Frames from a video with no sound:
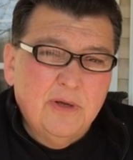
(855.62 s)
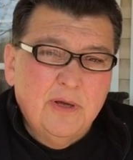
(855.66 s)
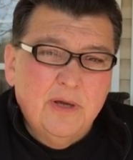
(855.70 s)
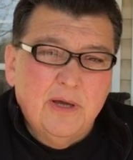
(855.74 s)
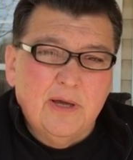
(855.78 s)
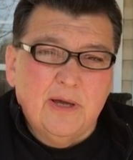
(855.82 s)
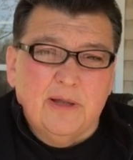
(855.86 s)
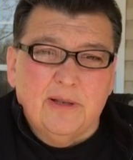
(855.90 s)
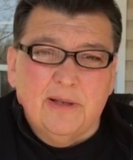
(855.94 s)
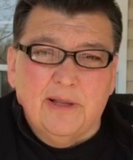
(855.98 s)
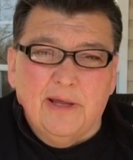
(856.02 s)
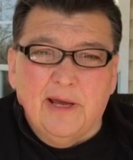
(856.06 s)

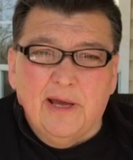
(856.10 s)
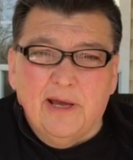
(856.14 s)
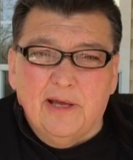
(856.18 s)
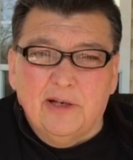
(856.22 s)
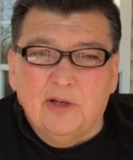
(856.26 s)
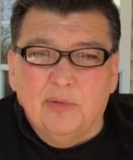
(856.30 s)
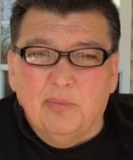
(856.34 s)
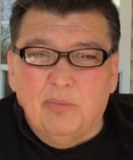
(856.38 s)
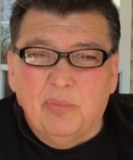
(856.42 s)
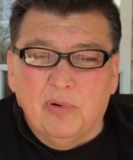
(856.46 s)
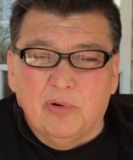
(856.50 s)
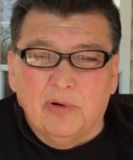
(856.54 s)
and they had
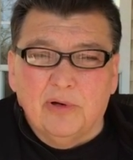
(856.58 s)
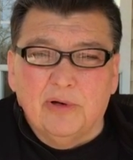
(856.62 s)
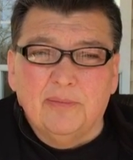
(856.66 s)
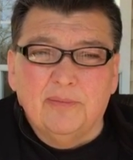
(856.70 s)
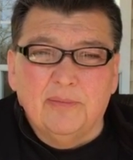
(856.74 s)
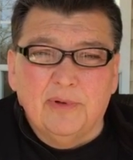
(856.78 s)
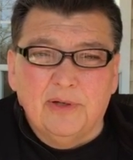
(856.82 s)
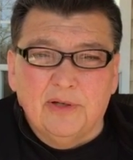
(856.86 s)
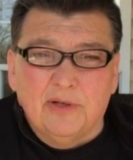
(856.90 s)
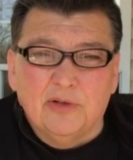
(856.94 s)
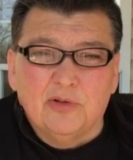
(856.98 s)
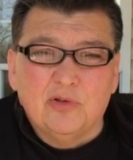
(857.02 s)
to put him
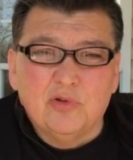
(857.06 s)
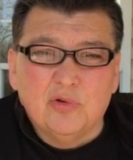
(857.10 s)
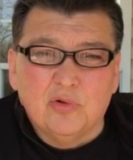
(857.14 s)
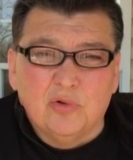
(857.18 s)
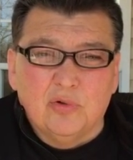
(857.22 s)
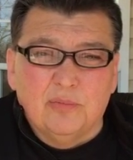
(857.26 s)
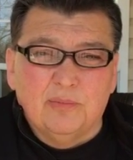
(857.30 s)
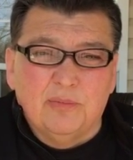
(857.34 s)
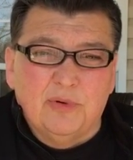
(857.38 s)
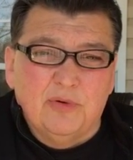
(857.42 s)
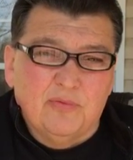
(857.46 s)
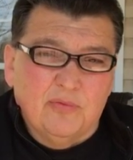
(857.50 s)
in the
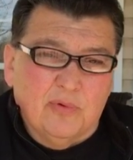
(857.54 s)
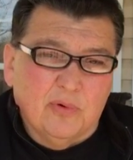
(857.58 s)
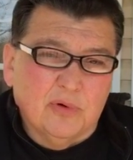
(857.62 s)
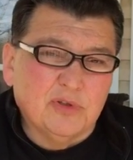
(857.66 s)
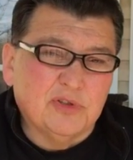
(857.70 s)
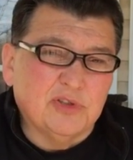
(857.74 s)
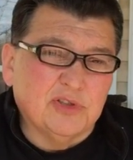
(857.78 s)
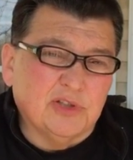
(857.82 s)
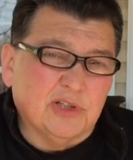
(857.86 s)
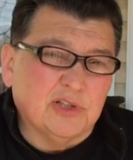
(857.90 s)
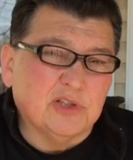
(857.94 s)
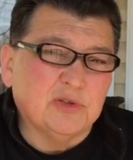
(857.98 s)
tomb before
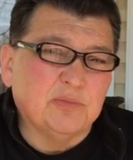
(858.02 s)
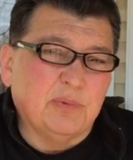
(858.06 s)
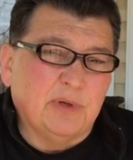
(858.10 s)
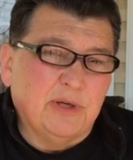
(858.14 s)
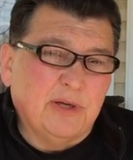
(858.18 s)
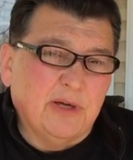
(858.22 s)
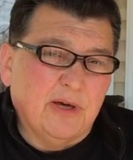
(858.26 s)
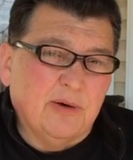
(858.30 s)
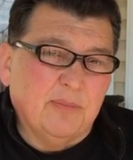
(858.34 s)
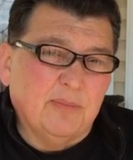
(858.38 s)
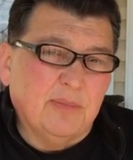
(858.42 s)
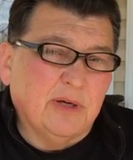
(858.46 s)
6
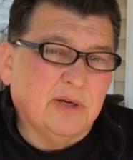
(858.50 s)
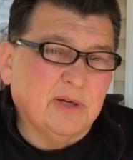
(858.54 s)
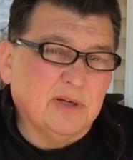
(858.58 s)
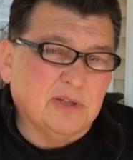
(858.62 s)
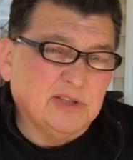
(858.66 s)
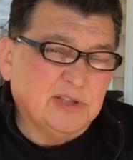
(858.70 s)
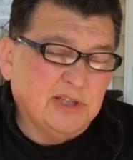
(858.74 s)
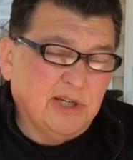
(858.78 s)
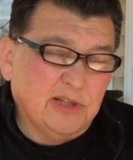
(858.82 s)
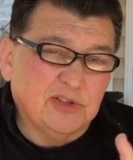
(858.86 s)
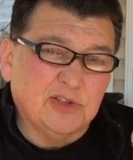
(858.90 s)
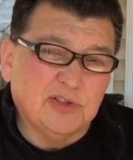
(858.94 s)
p.m
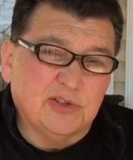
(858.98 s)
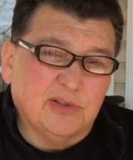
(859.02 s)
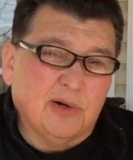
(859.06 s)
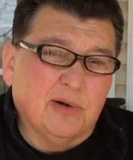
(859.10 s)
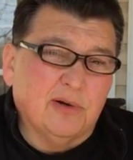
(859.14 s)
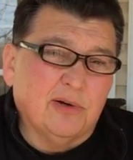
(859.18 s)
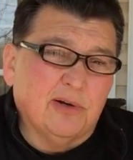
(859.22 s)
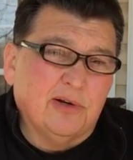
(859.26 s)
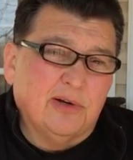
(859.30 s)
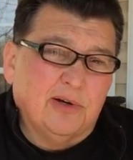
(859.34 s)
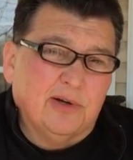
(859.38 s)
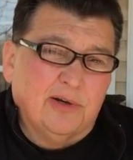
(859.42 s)
because that
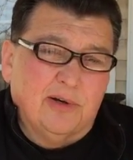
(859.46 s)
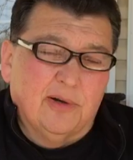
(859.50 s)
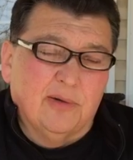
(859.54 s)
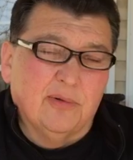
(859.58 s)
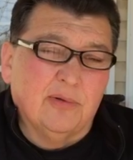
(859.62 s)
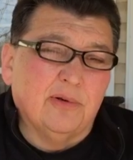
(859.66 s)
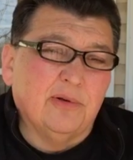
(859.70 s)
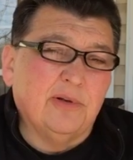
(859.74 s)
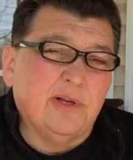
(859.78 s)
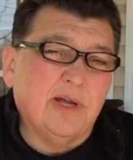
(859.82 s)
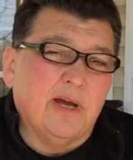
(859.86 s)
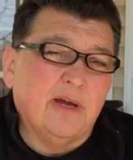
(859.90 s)
started
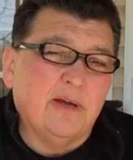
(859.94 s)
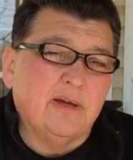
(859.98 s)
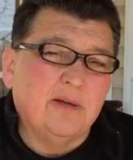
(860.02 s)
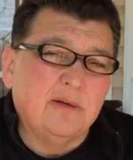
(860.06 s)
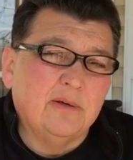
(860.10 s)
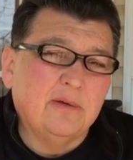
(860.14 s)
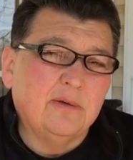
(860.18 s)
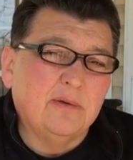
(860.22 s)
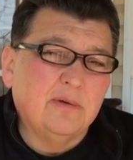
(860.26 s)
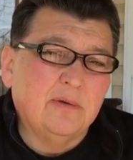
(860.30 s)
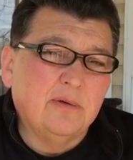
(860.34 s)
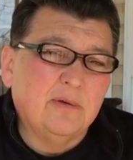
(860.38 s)
another day
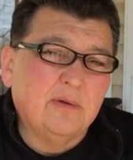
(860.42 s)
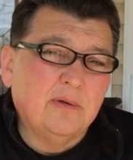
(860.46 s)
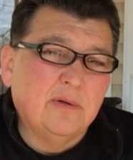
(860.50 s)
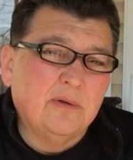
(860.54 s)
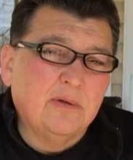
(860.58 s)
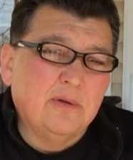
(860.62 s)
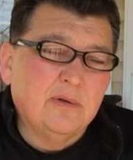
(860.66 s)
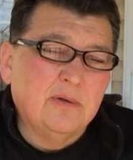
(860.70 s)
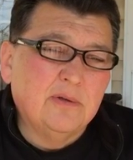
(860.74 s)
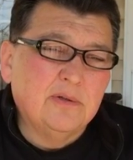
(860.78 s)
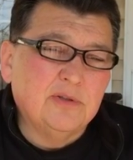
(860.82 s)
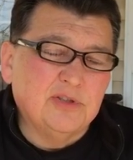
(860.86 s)

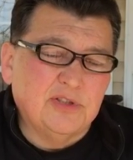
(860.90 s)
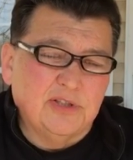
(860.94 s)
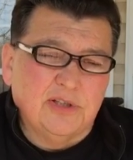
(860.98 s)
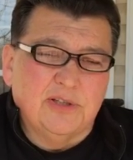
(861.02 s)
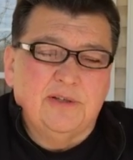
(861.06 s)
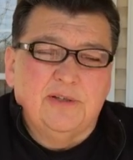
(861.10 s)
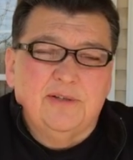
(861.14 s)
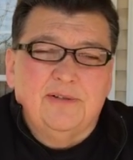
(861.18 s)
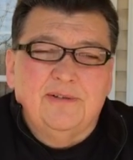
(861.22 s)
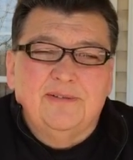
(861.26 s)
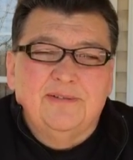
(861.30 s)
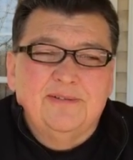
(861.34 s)

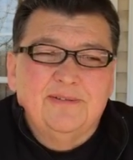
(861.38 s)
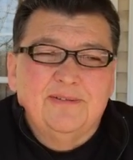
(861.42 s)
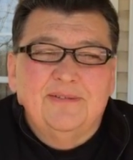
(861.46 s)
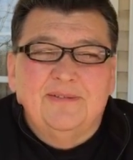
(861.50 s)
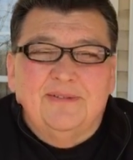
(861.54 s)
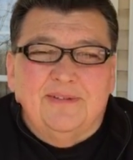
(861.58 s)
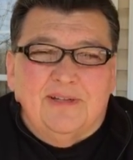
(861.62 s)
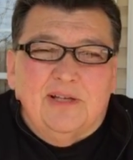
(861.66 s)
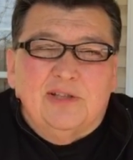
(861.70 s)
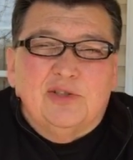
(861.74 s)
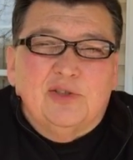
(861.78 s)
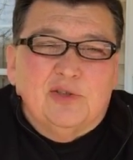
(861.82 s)
see
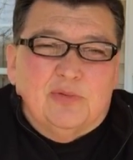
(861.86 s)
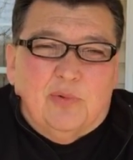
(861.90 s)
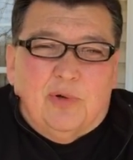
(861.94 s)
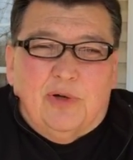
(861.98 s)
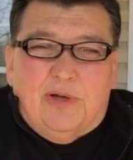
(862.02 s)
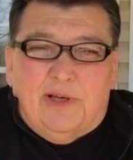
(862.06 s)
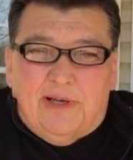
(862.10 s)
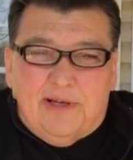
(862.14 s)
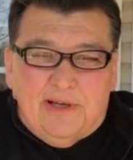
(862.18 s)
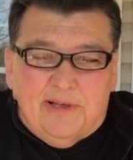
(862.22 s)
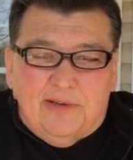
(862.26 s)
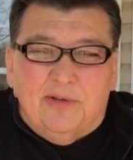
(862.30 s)
that's where
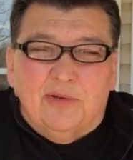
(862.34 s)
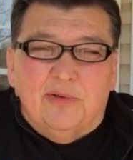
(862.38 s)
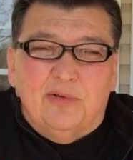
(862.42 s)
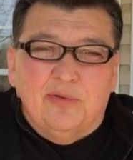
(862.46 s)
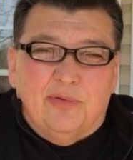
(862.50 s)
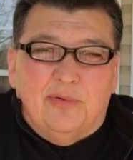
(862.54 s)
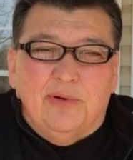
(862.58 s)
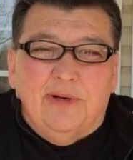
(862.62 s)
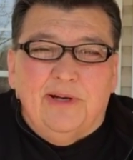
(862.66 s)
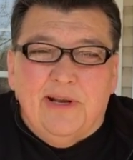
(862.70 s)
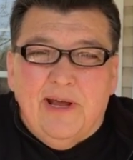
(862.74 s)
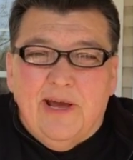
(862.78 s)
you get the
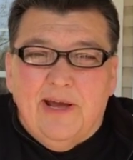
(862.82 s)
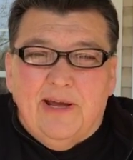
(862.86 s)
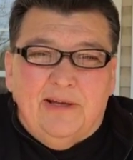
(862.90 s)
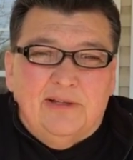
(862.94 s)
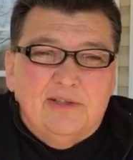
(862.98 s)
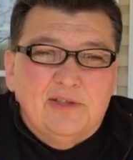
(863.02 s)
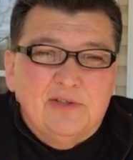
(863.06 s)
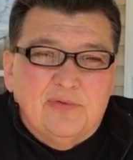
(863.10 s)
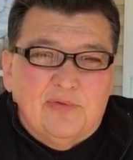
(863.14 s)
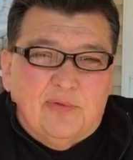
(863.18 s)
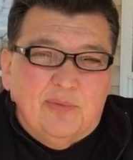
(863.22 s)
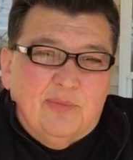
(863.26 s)
three
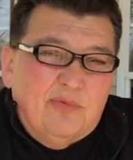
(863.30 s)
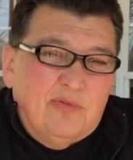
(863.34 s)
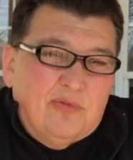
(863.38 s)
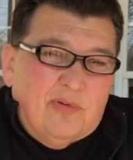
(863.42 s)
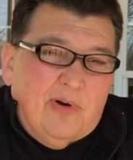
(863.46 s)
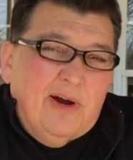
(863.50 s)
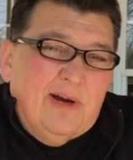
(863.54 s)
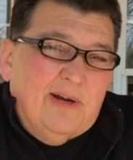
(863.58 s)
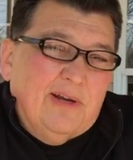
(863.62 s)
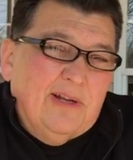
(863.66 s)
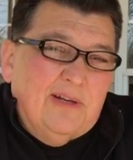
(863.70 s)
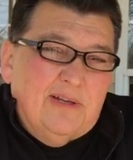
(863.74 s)
days from
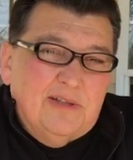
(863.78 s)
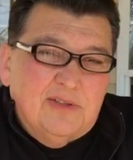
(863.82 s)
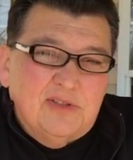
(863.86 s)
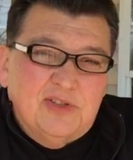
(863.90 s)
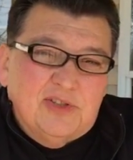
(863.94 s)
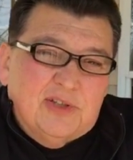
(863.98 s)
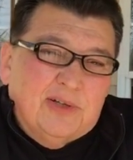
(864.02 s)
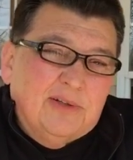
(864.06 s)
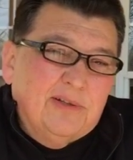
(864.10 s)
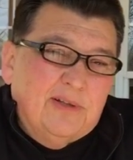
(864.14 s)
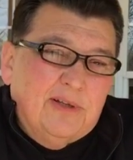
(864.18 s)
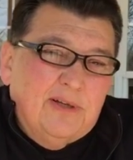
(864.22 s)
Friday to
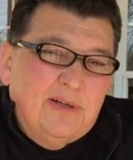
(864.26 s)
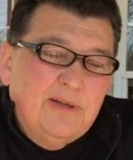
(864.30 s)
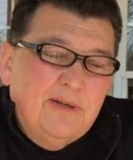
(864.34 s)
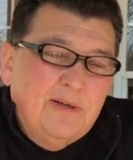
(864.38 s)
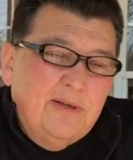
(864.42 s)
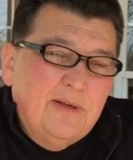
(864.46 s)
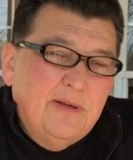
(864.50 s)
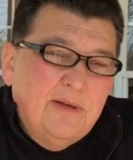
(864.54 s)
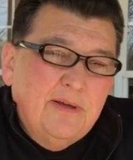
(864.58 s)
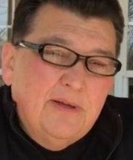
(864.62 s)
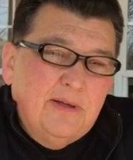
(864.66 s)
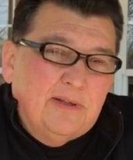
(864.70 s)
Sunday.
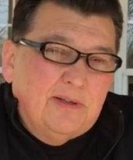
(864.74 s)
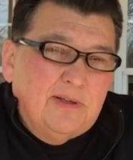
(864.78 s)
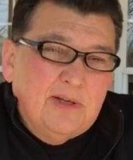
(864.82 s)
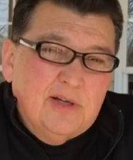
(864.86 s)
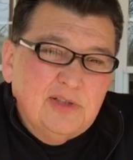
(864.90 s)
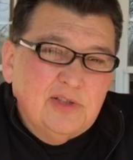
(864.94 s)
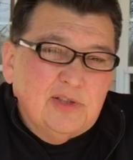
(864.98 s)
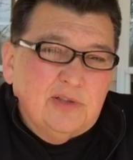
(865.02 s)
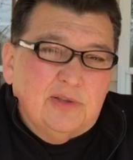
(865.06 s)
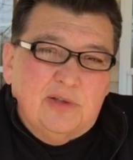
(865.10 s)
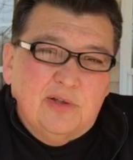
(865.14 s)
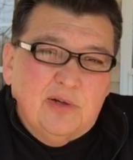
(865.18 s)
It
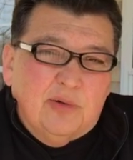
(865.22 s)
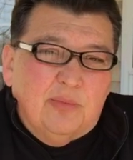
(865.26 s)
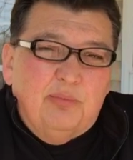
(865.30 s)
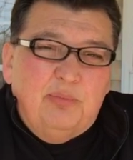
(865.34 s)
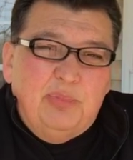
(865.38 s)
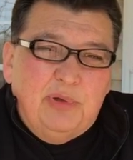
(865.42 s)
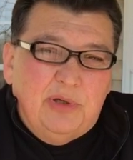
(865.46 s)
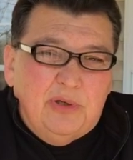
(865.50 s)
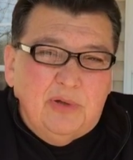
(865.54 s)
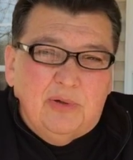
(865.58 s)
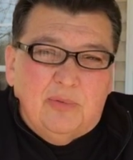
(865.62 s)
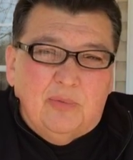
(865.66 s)
doesn't
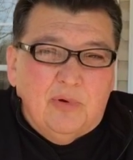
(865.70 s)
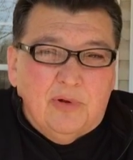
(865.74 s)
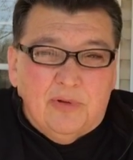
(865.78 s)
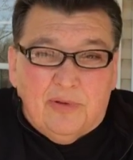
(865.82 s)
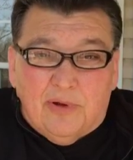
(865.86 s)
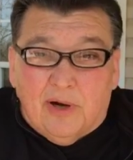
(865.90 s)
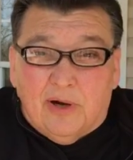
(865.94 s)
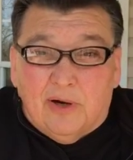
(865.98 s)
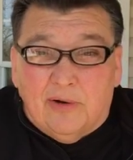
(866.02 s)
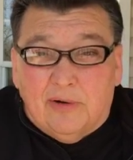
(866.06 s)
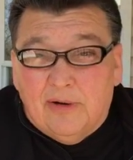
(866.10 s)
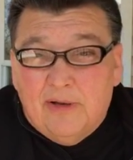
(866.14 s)
compute with
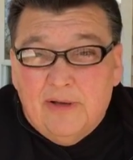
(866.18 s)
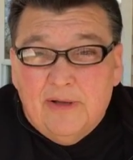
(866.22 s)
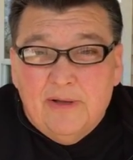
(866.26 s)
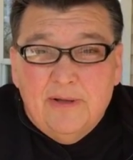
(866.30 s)
our